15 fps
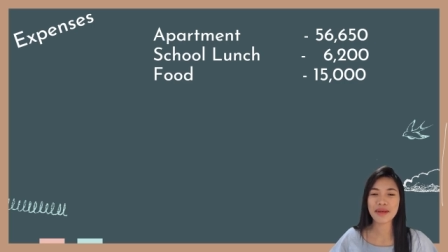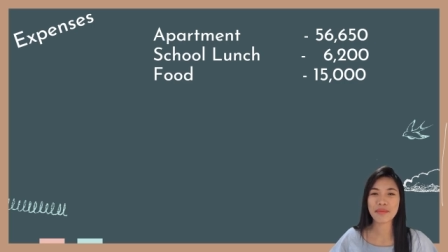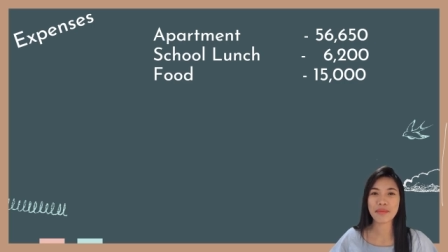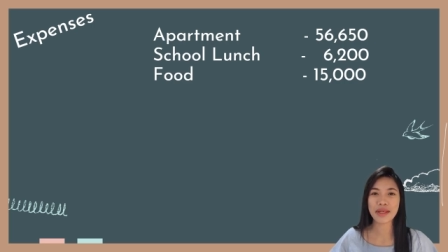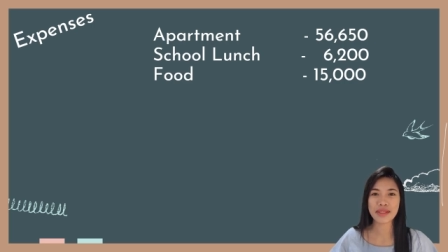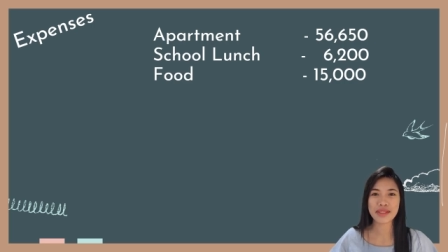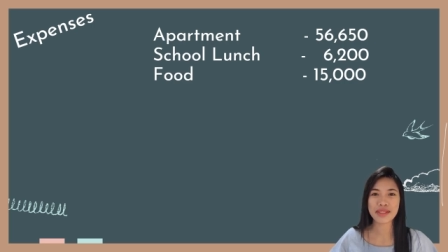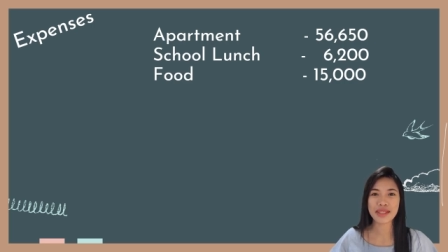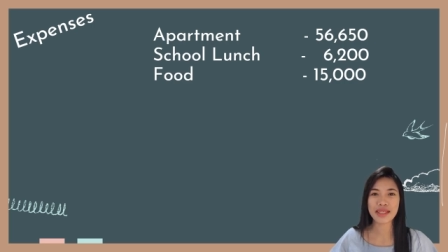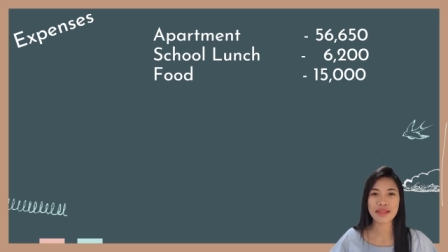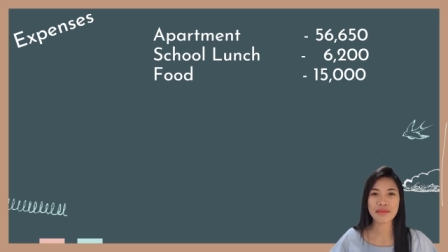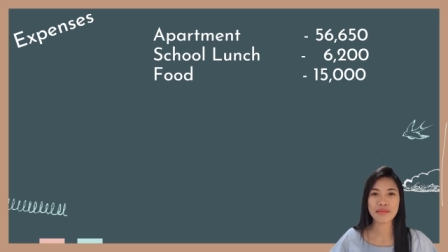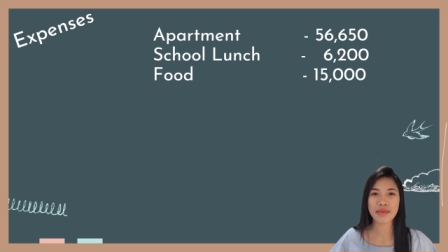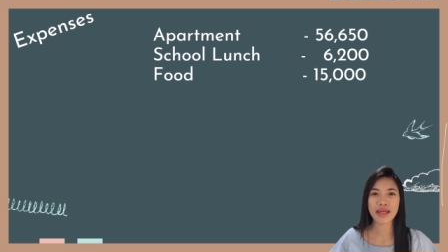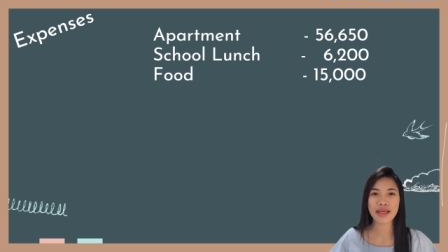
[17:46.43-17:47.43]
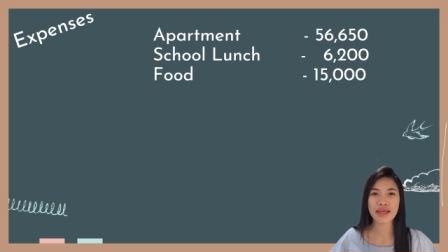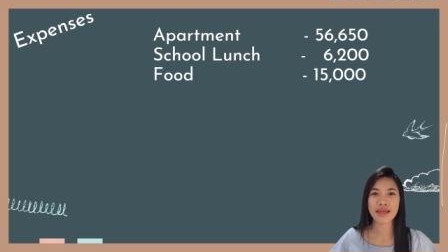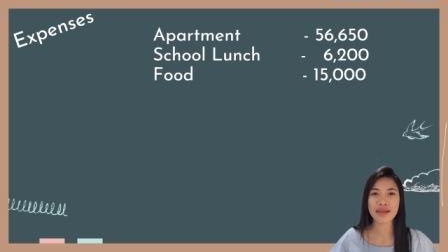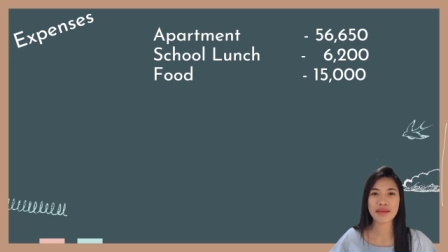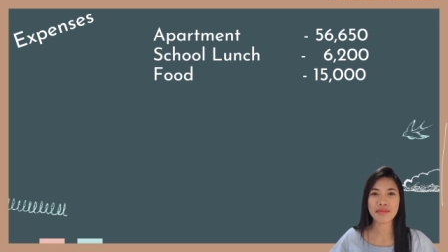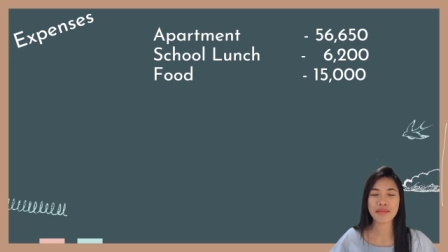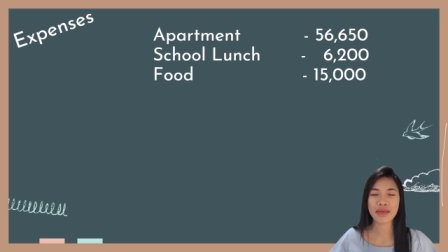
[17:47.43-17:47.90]
budget
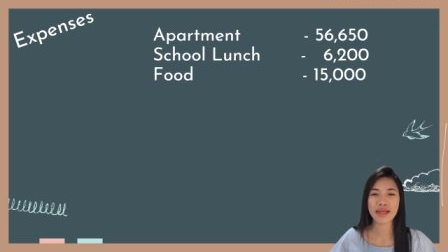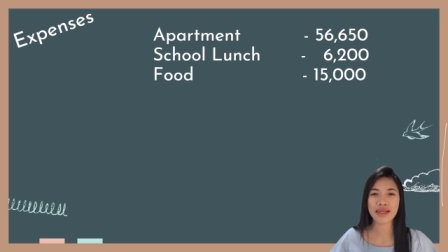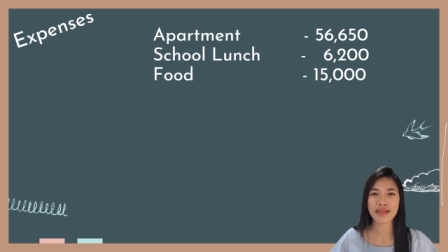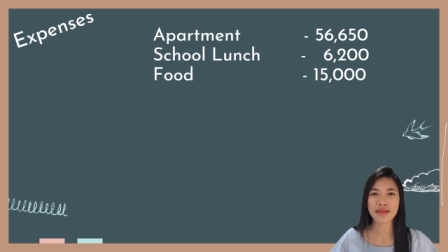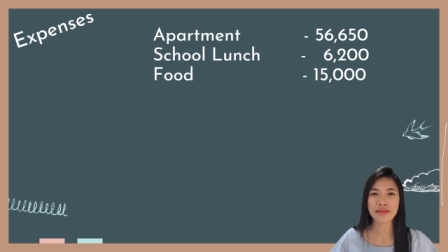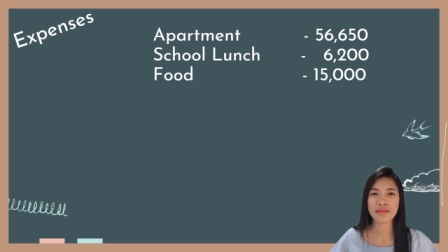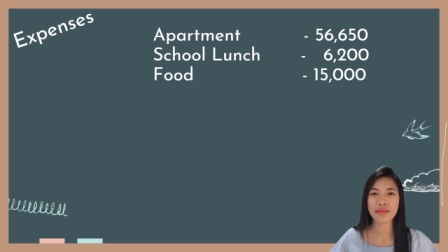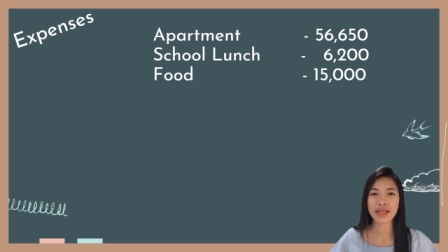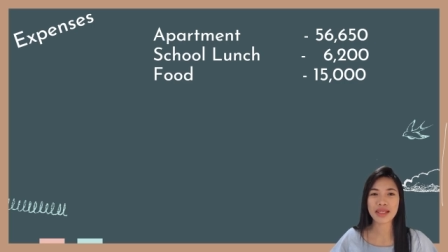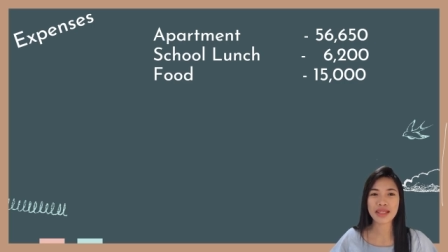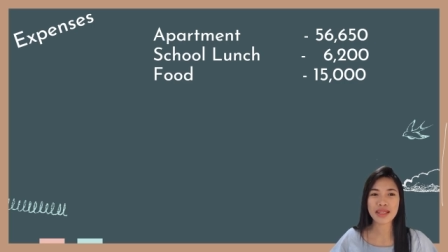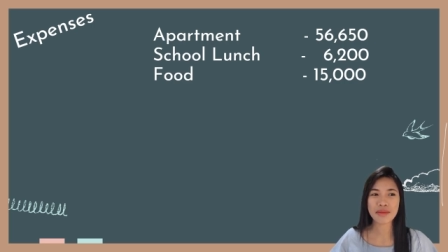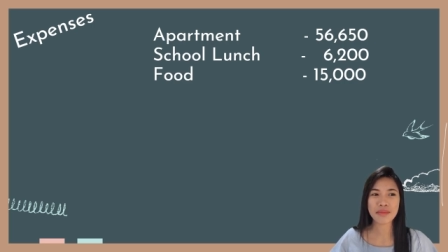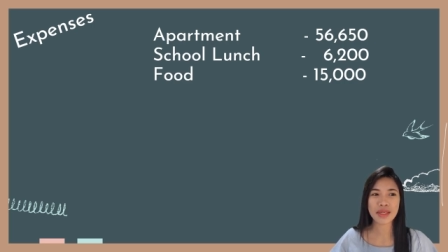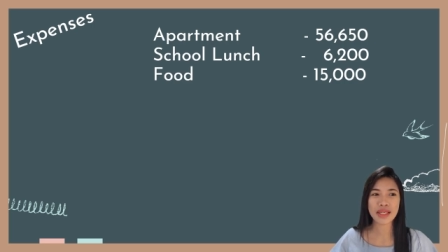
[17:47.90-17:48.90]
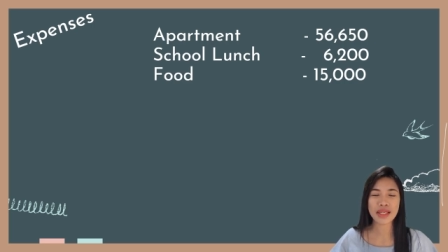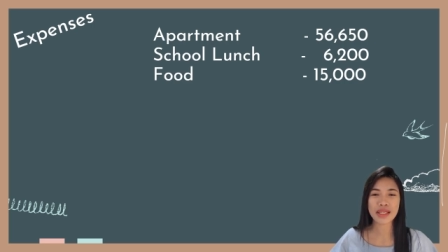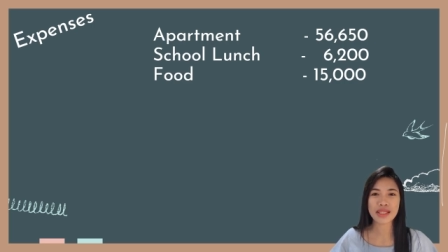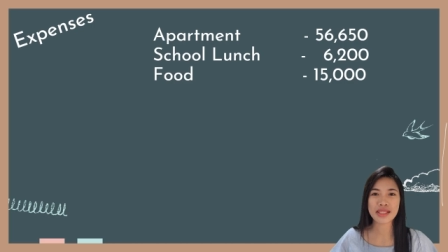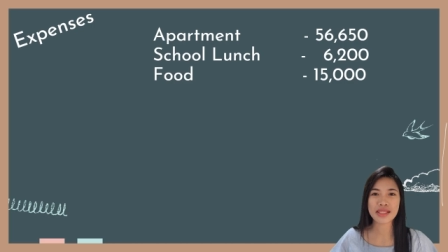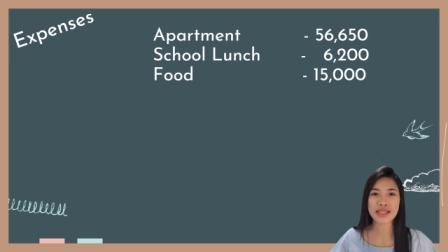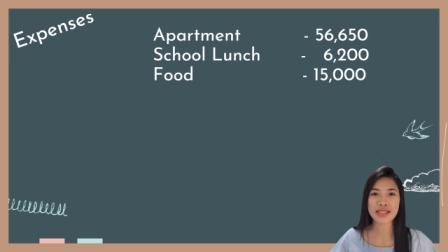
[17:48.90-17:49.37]
my my money
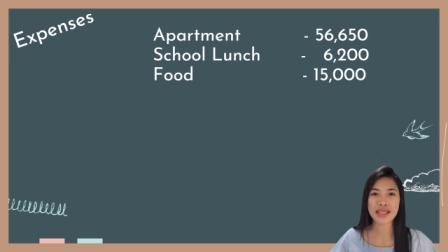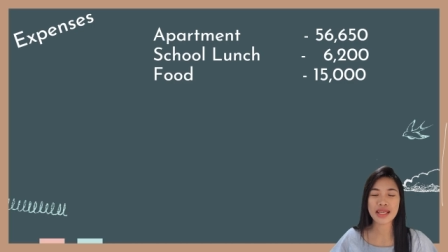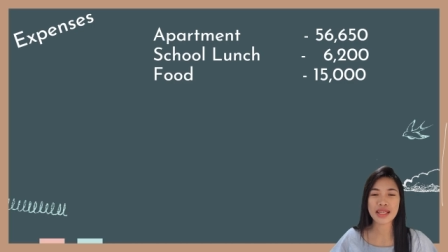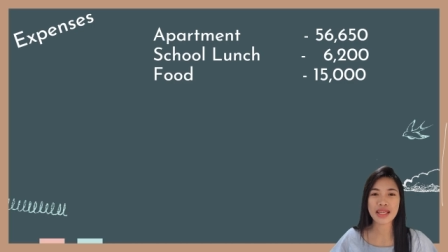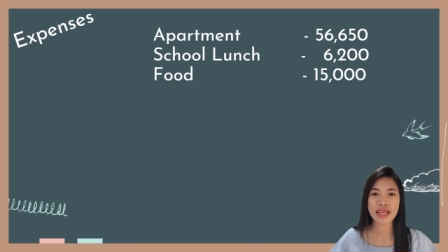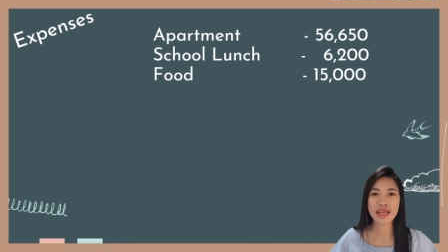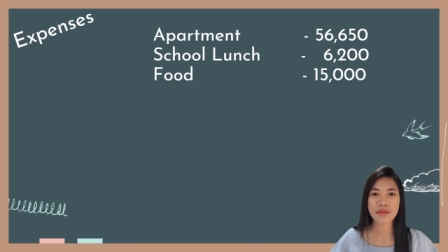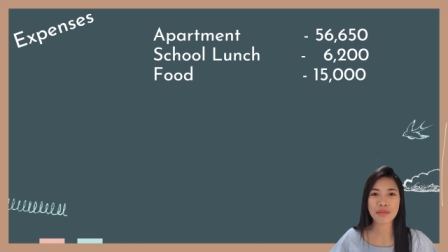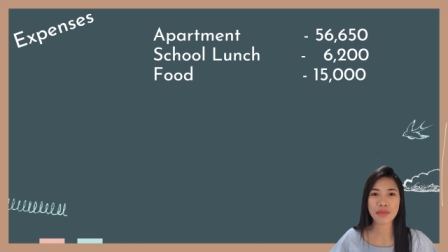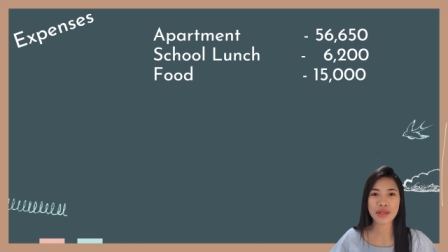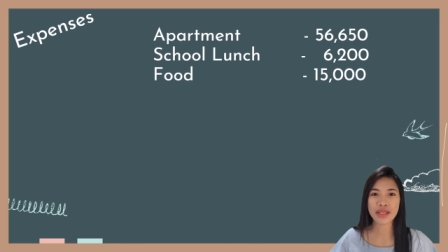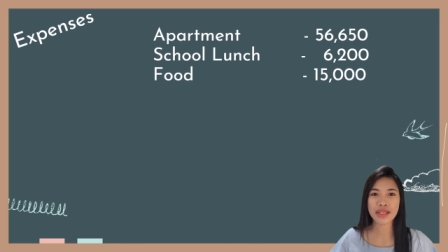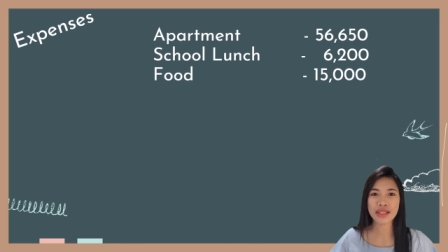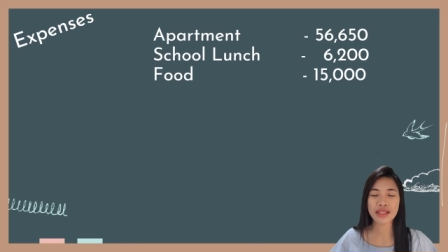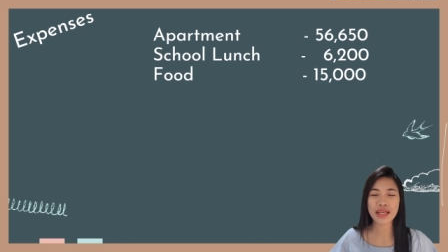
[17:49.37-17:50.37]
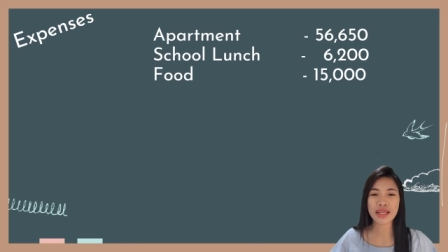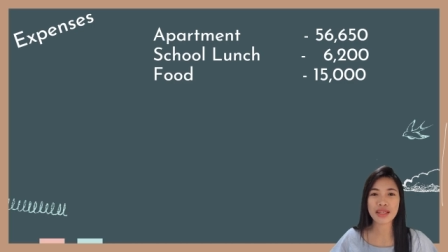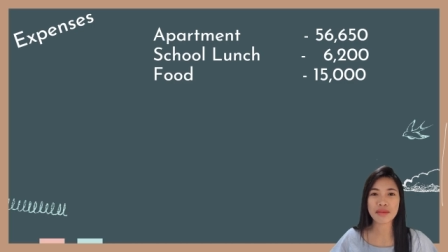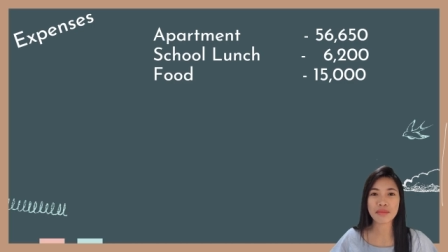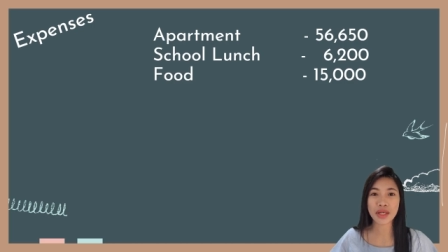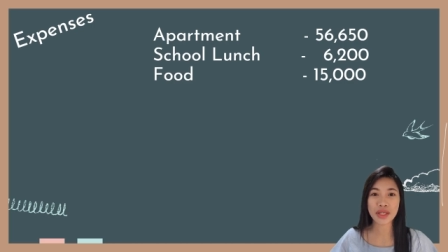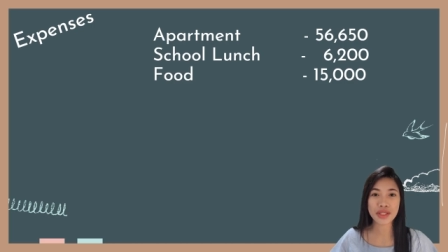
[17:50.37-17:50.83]
because in April
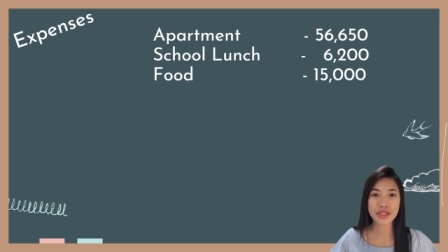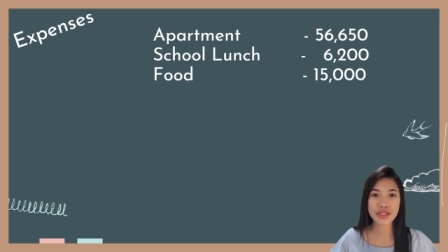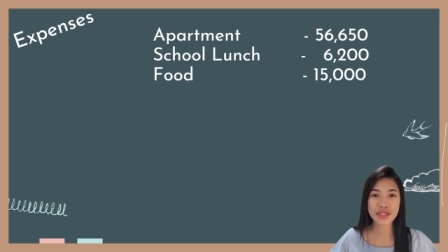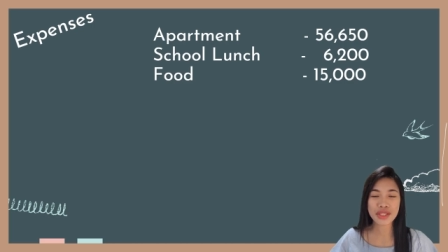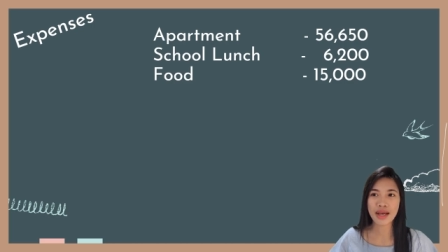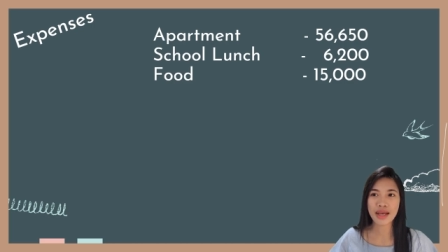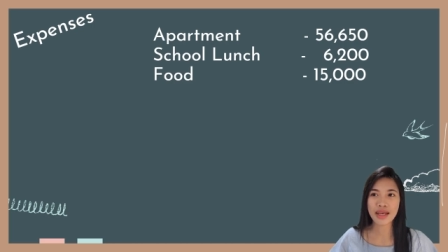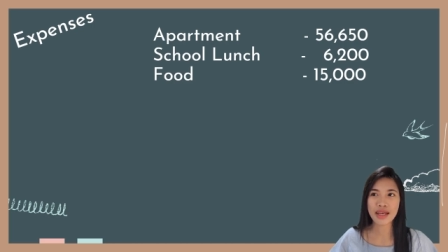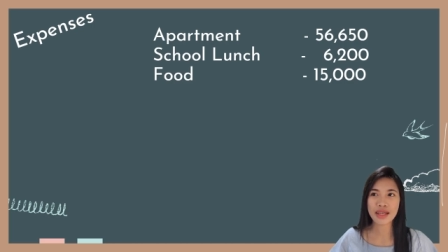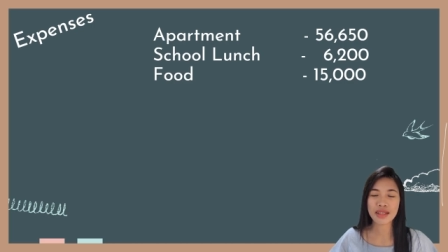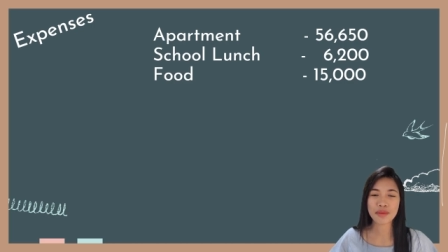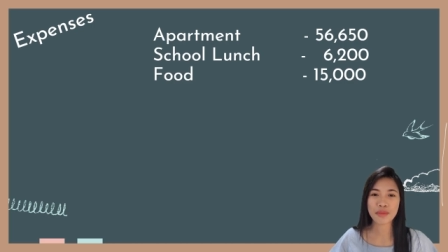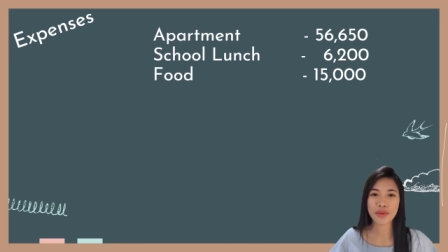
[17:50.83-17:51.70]
and March I had a